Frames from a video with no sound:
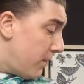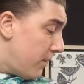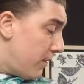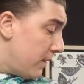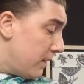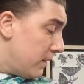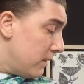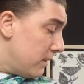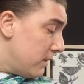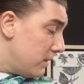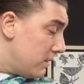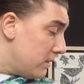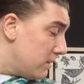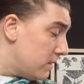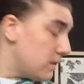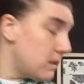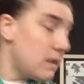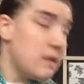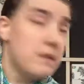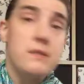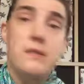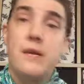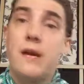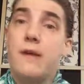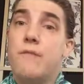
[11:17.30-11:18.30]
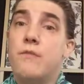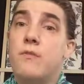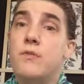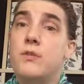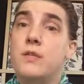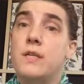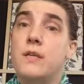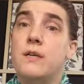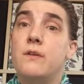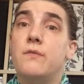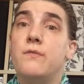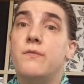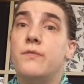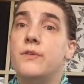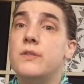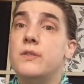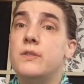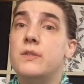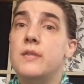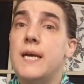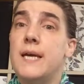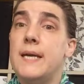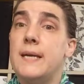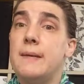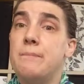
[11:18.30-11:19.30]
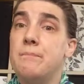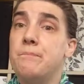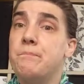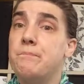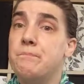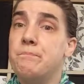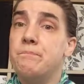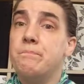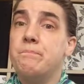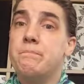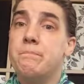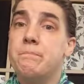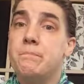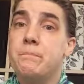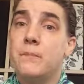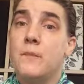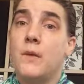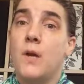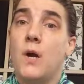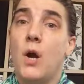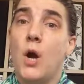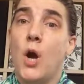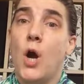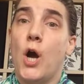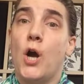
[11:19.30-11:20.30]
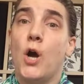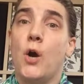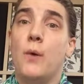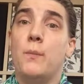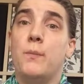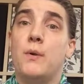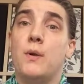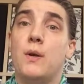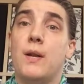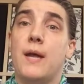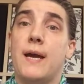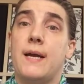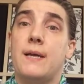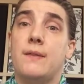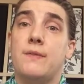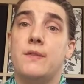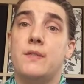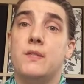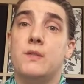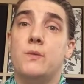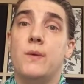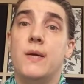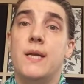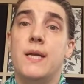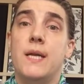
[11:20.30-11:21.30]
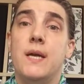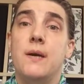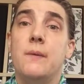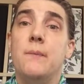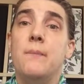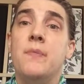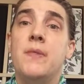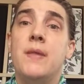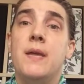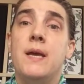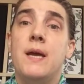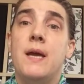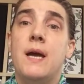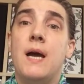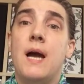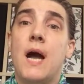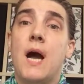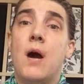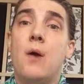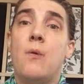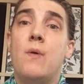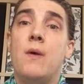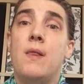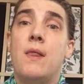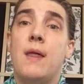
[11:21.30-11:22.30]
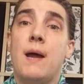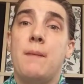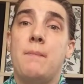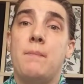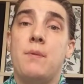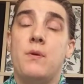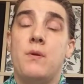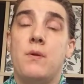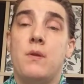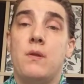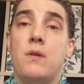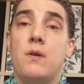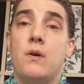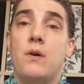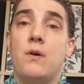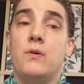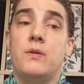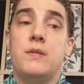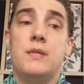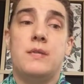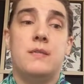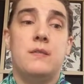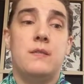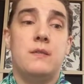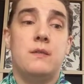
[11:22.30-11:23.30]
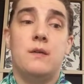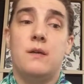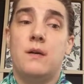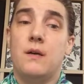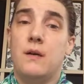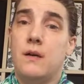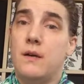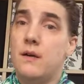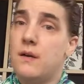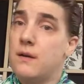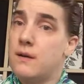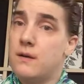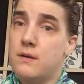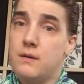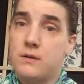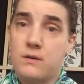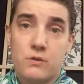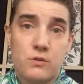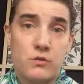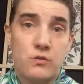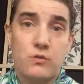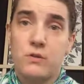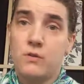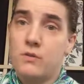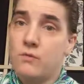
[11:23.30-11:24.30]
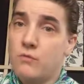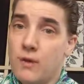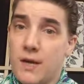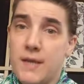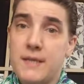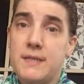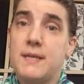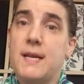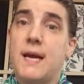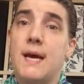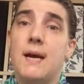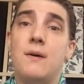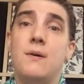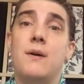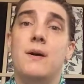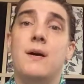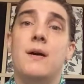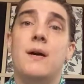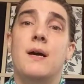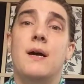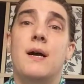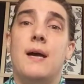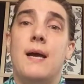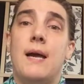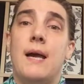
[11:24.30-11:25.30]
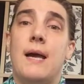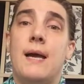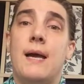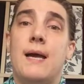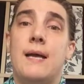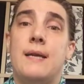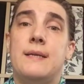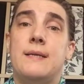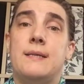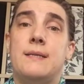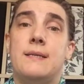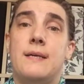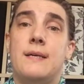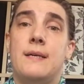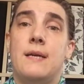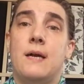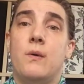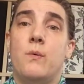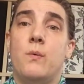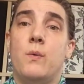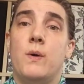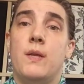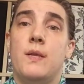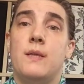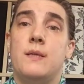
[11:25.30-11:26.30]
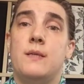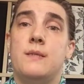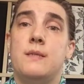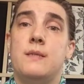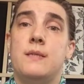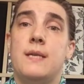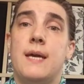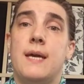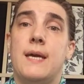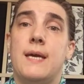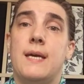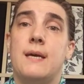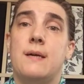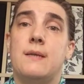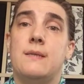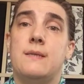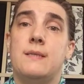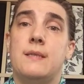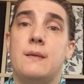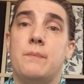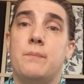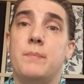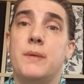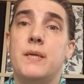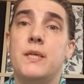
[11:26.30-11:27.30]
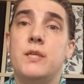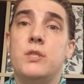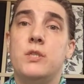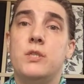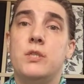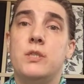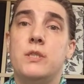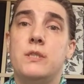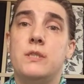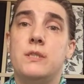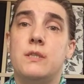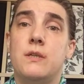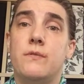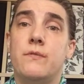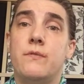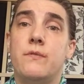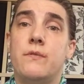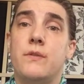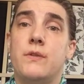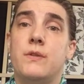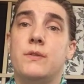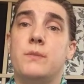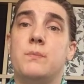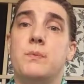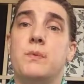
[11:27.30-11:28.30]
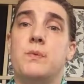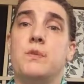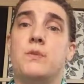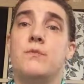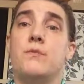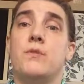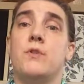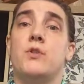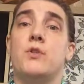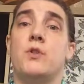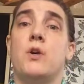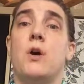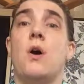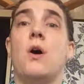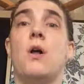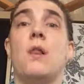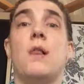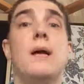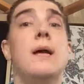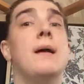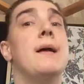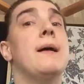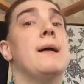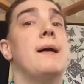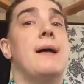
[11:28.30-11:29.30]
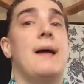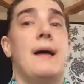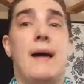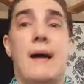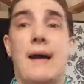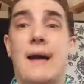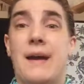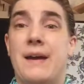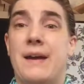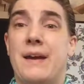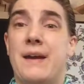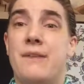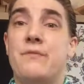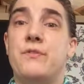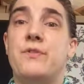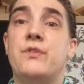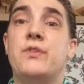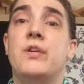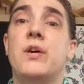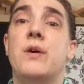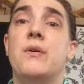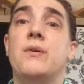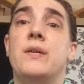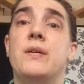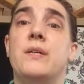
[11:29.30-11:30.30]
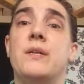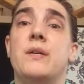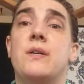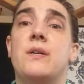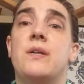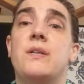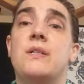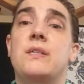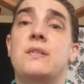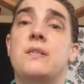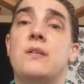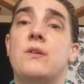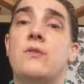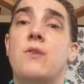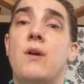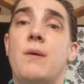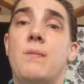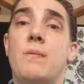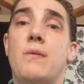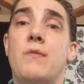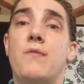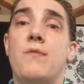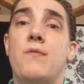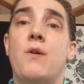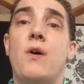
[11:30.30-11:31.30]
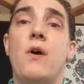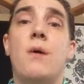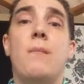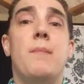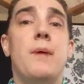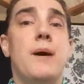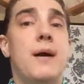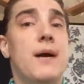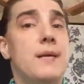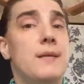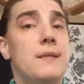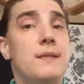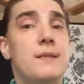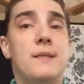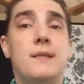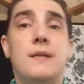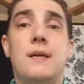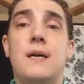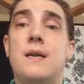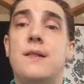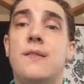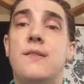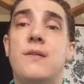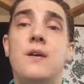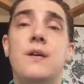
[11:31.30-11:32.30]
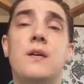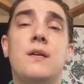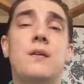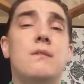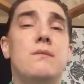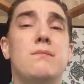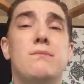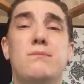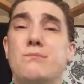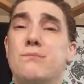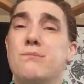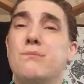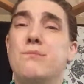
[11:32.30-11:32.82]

think that's everything for today. I hope you liked this video. I will upload it right now, and then I will take some pictures of this beautiful shawl. I have shown it on Instagram before, but I think